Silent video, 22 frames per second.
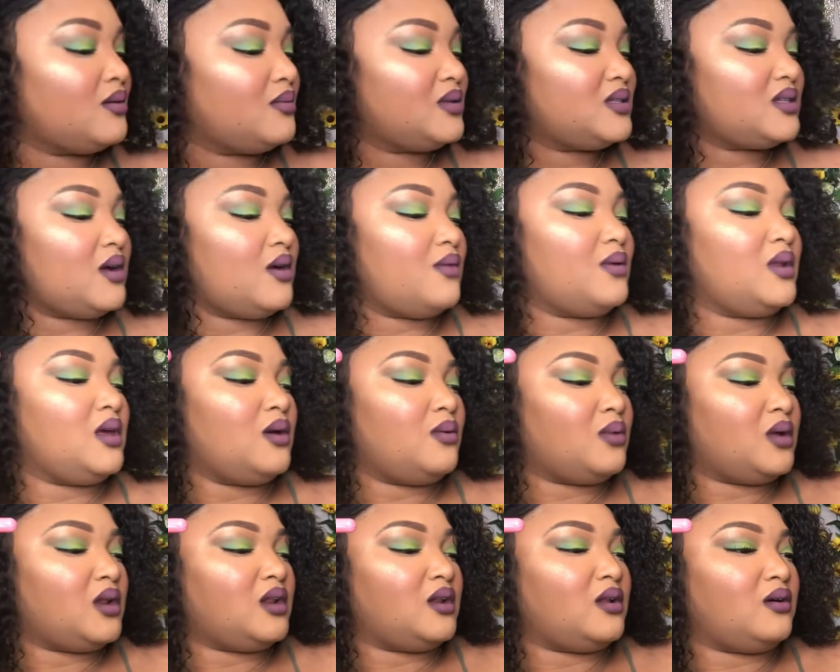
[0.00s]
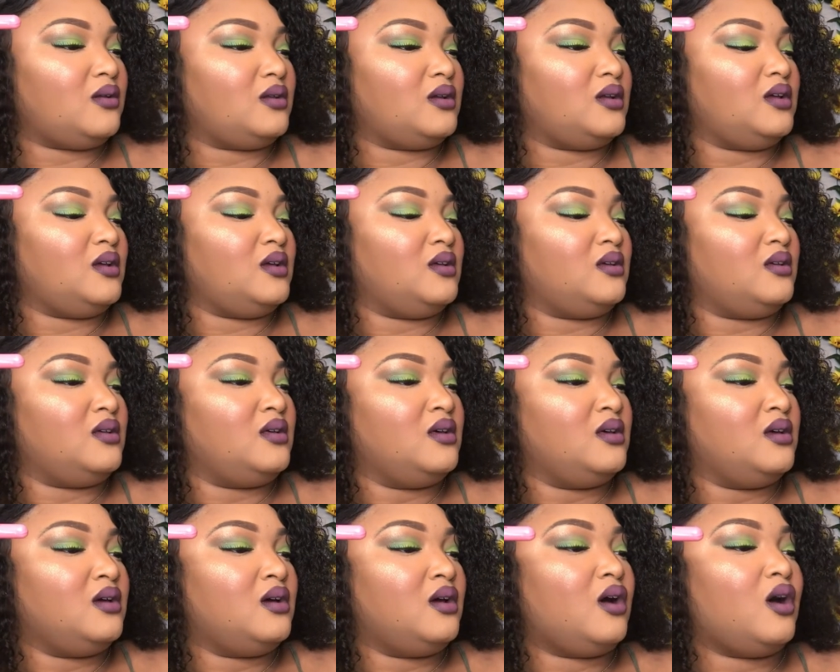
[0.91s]
that was already a one and only.
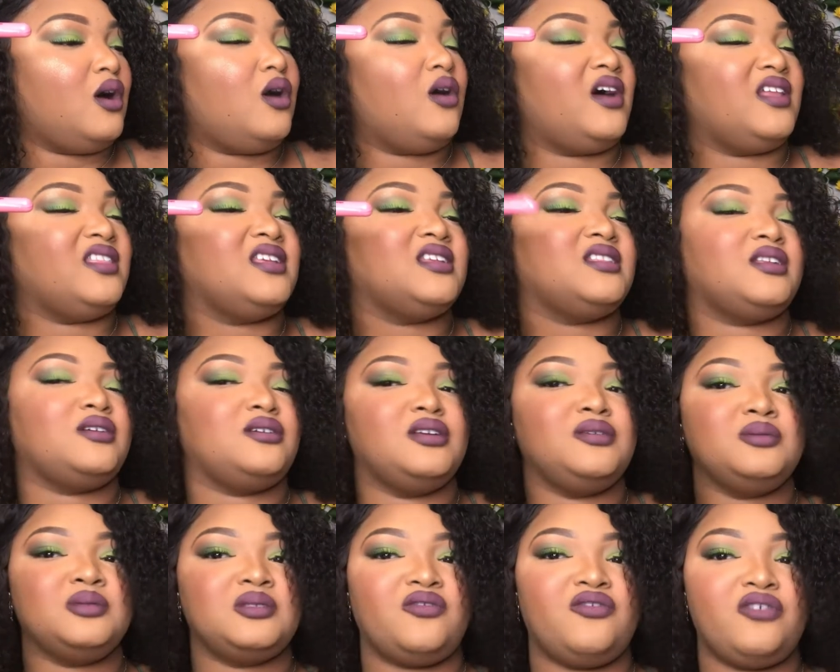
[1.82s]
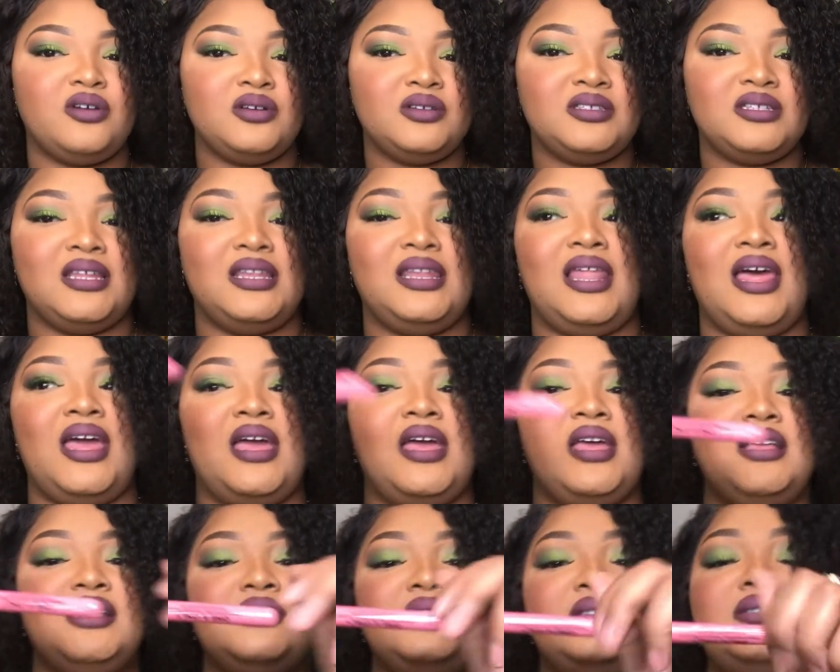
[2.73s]
Oh, I think that it was first and
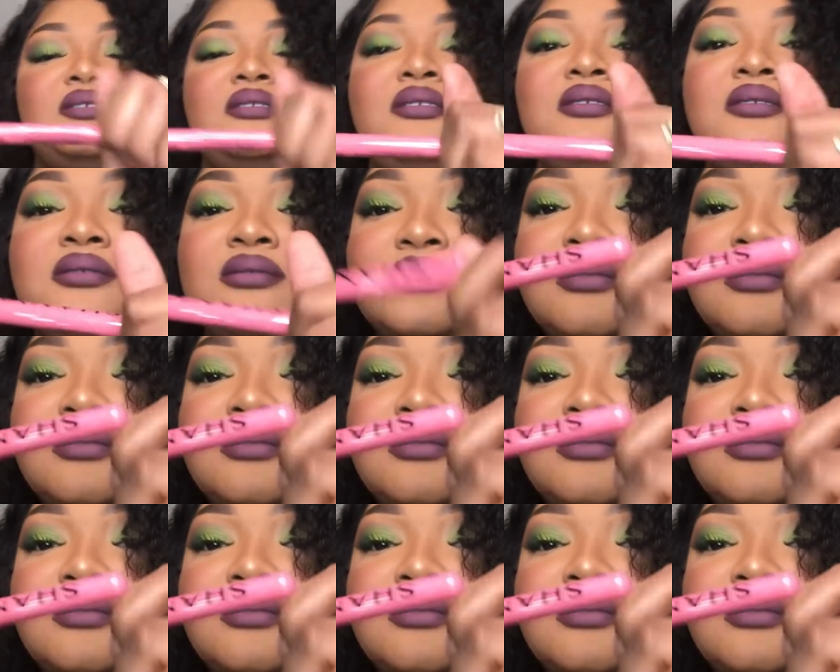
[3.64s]
last.